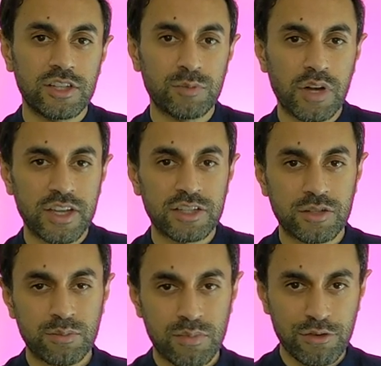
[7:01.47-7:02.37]
you might hear
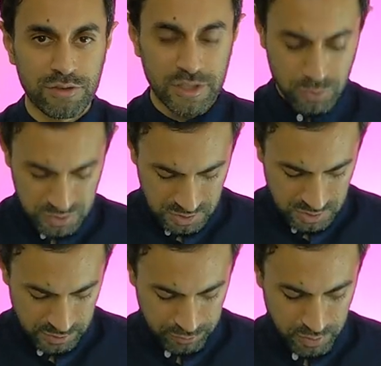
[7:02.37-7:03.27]
some muffling
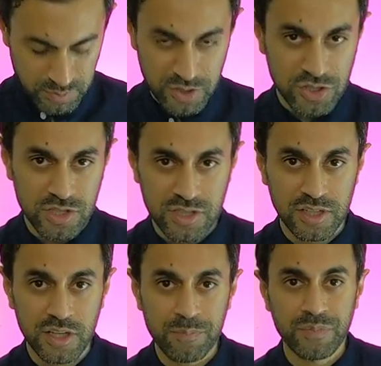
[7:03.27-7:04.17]
noises if I'm
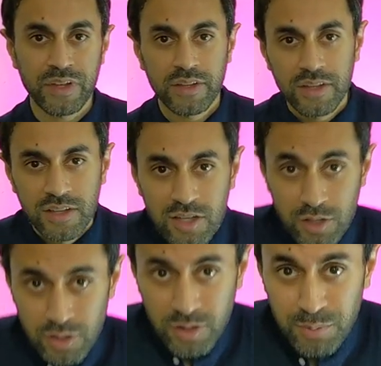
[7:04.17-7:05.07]
adjusting it.
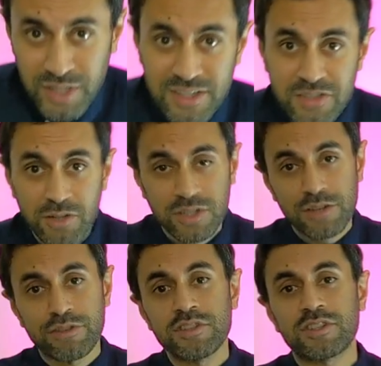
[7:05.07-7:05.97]
But can you tell the
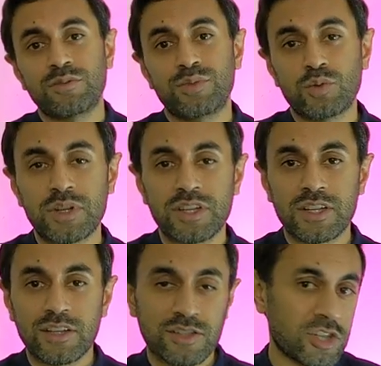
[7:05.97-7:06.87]
difference
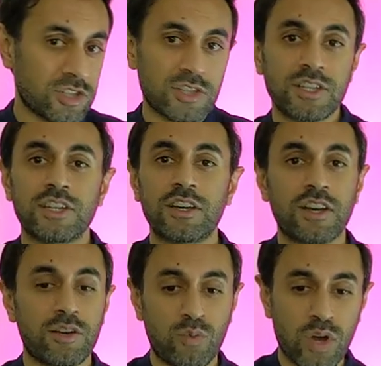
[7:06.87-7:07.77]
between just the
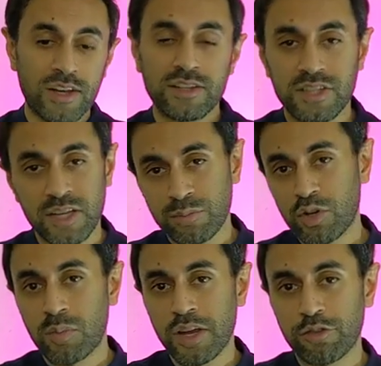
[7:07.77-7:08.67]
wireless
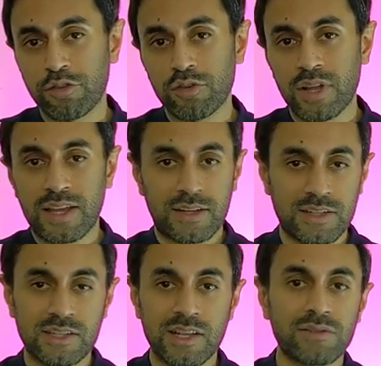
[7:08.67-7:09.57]
inbuilt microphone
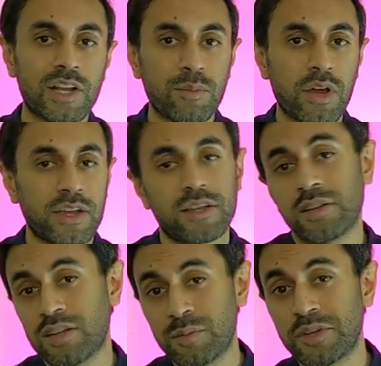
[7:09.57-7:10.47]
and this lavalier mic?
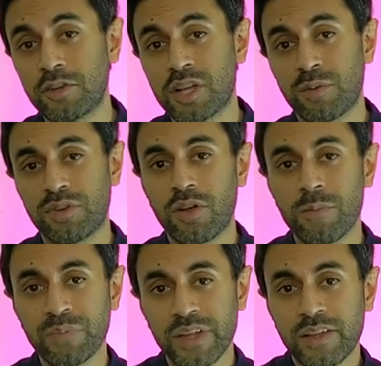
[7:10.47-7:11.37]
Let me know down
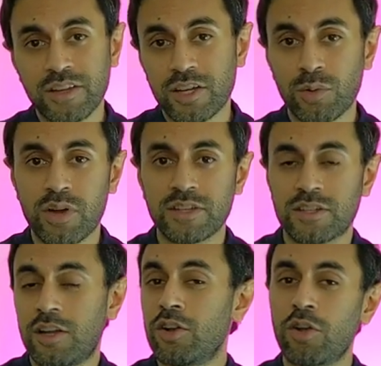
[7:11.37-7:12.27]
below.
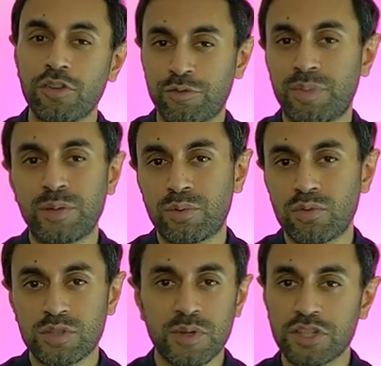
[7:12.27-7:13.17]
Otherwise, a lot of
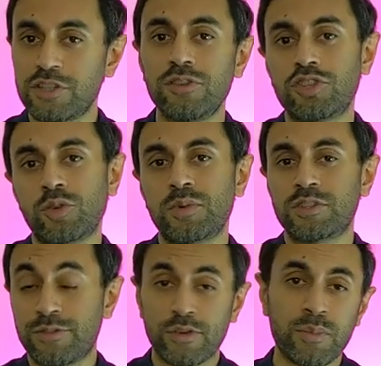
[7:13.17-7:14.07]
people, especially
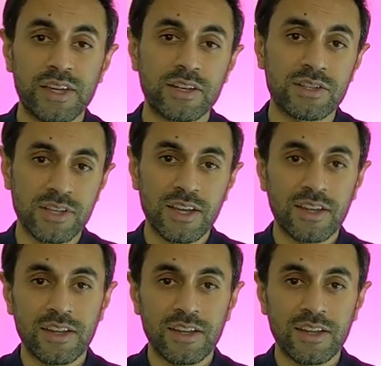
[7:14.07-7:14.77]
YouTubers, filmmakers,